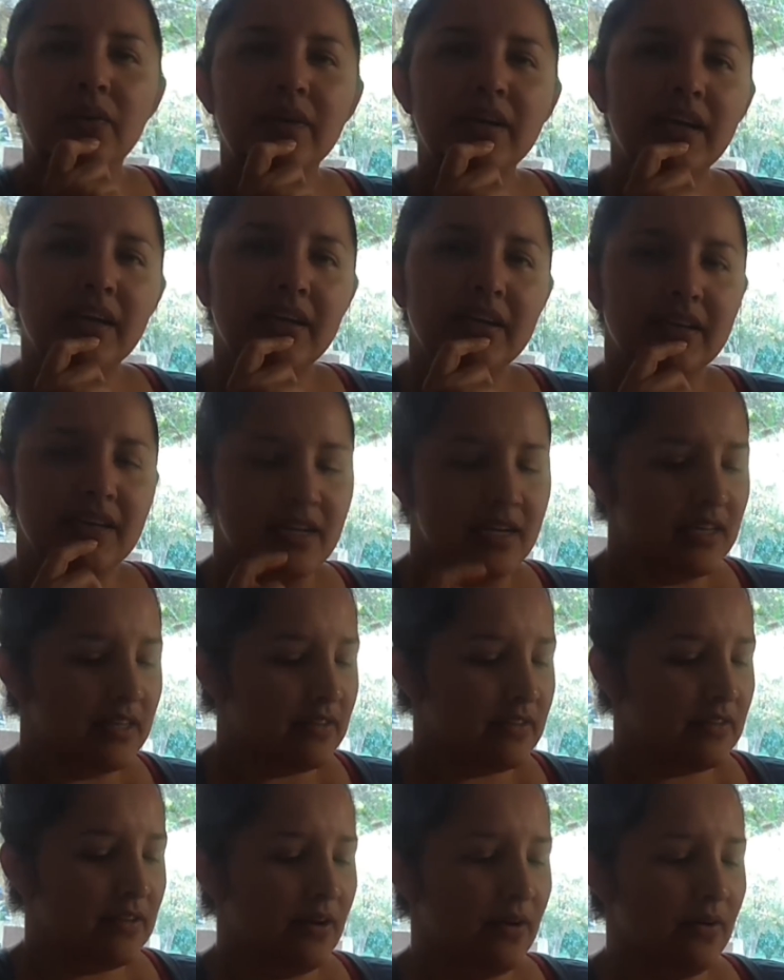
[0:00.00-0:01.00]
Okay,
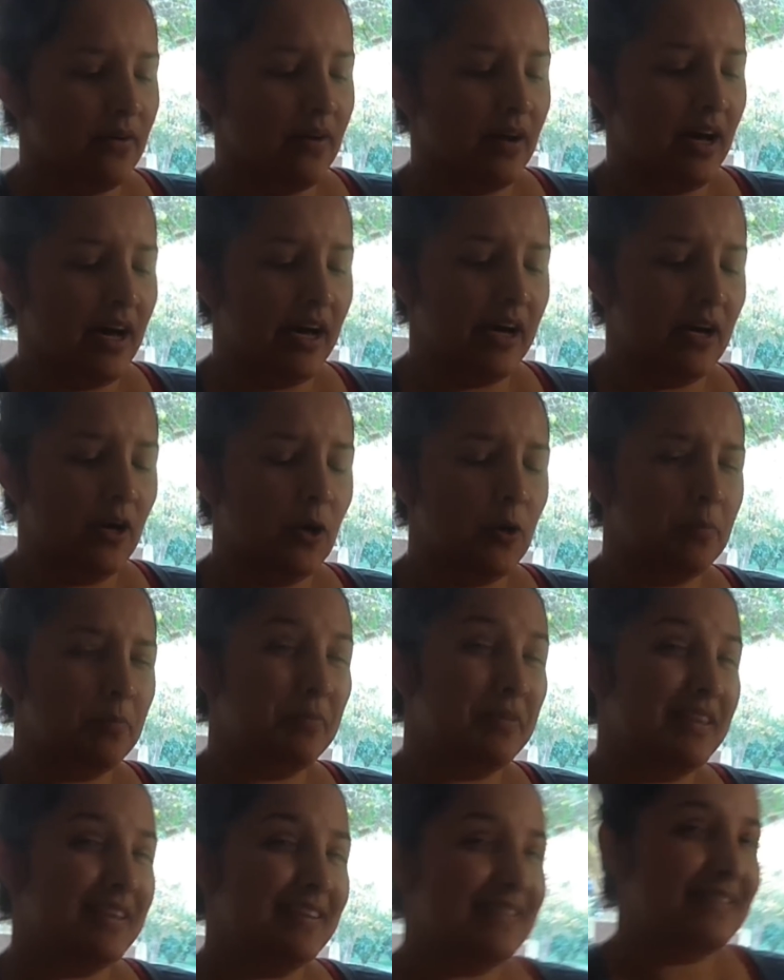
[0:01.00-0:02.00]
so I
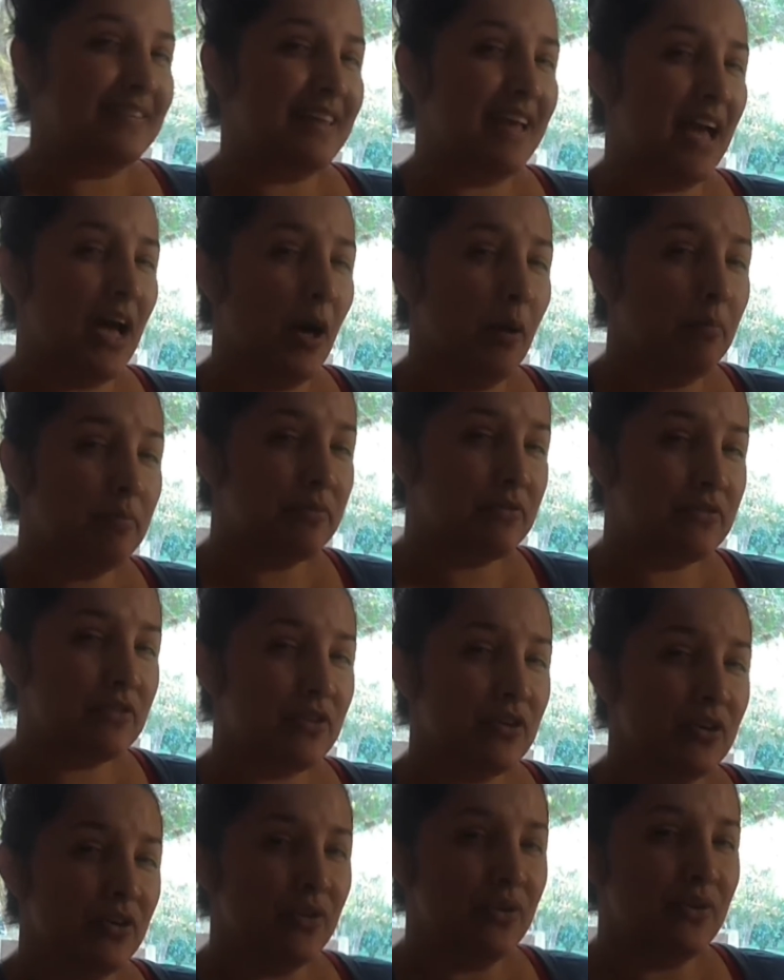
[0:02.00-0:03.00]
hope this helps
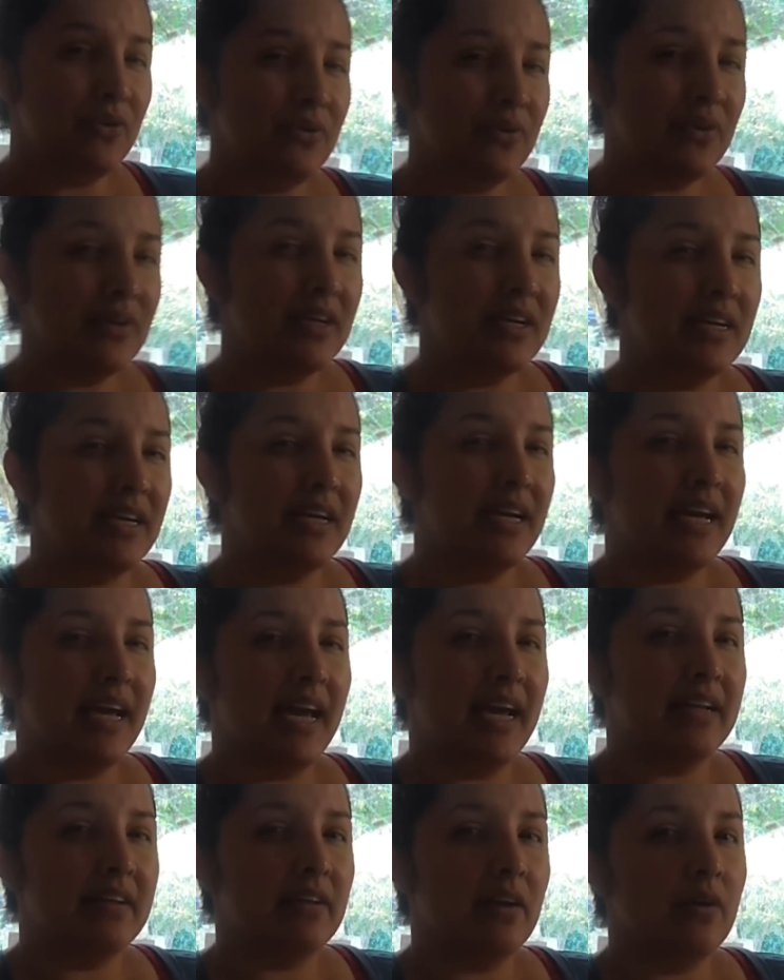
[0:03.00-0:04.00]
you.
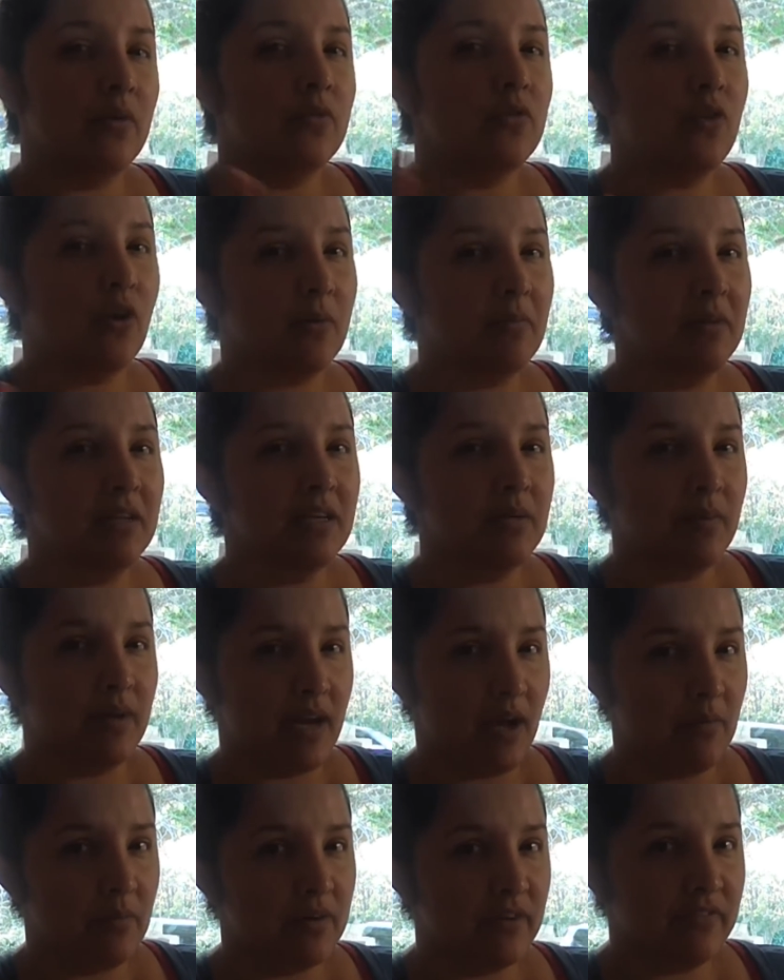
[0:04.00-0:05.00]
And normally
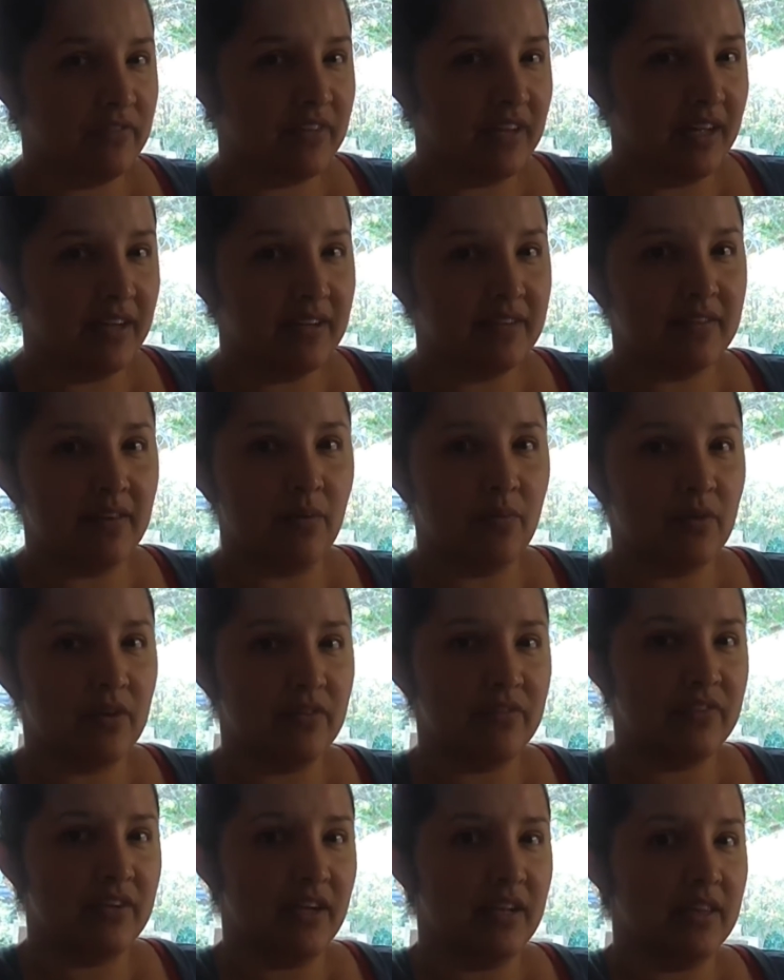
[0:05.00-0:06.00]
what I would have done is I would
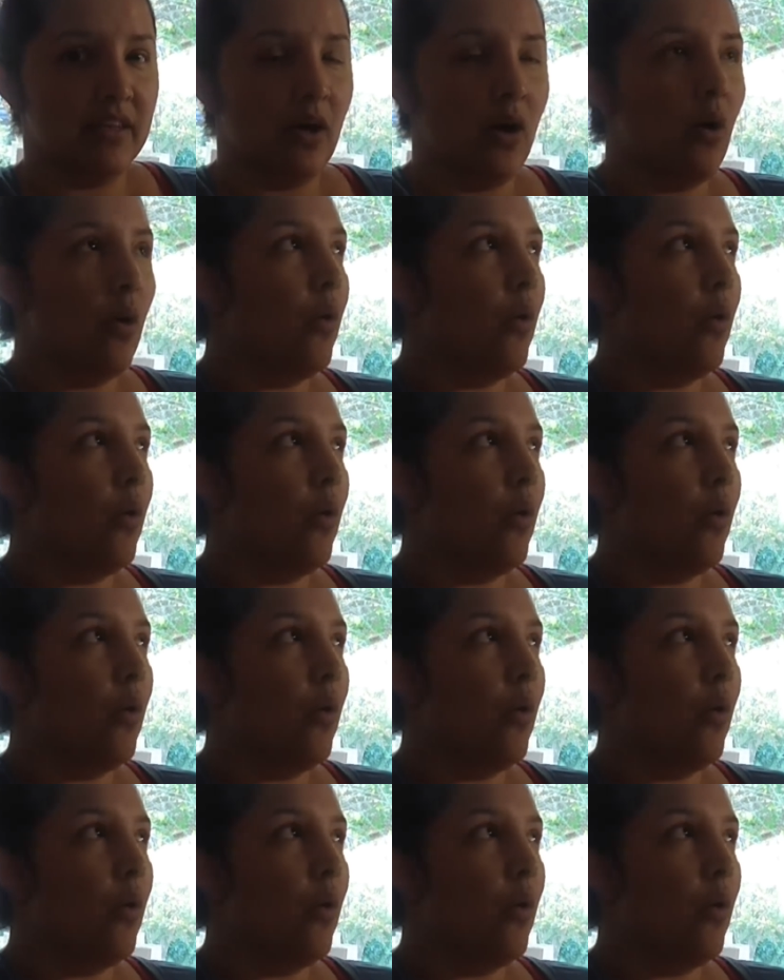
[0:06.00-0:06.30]
have done the